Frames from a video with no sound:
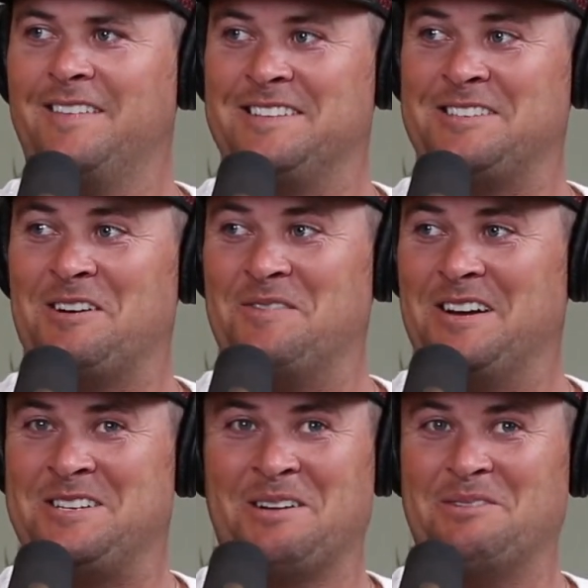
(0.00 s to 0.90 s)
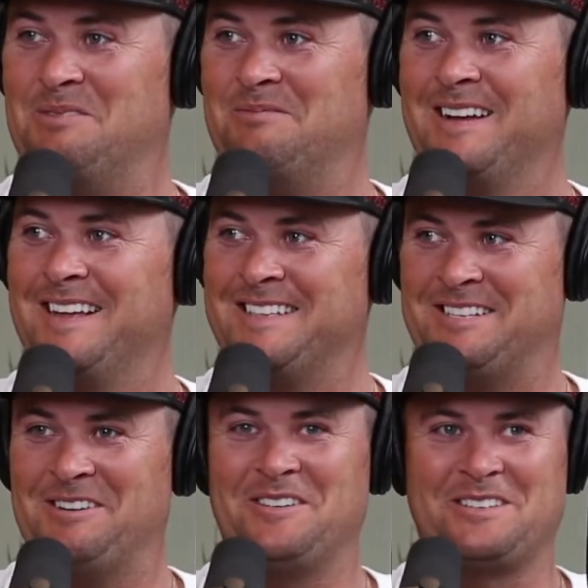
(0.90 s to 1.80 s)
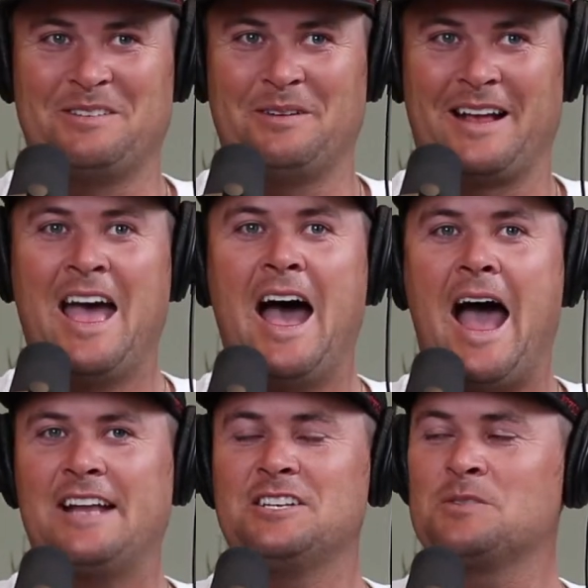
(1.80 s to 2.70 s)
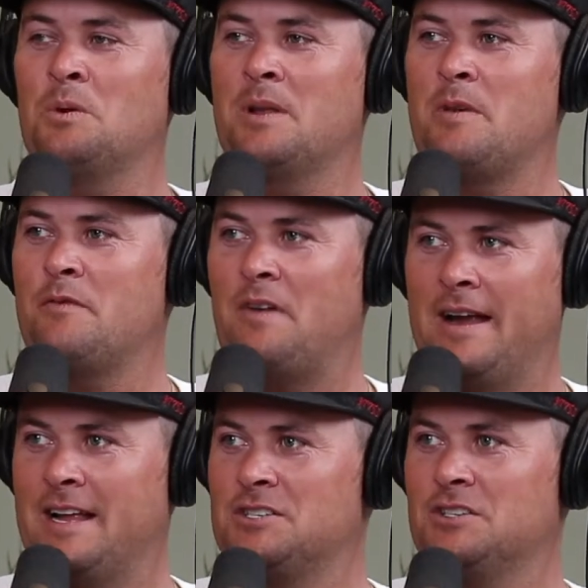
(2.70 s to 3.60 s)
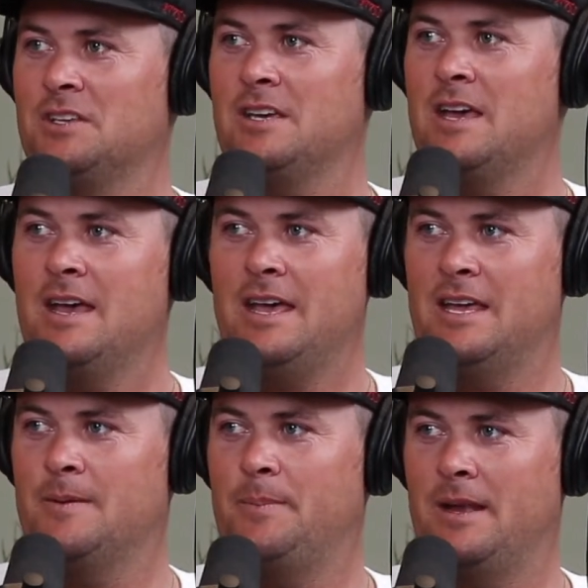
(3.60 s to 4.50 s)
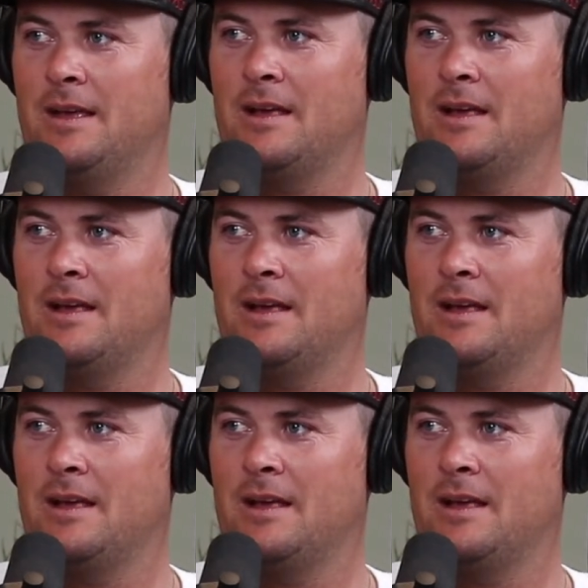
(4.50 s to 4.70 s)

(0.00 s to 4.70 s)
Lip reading: So much of them. Like, I just want to be financially independent.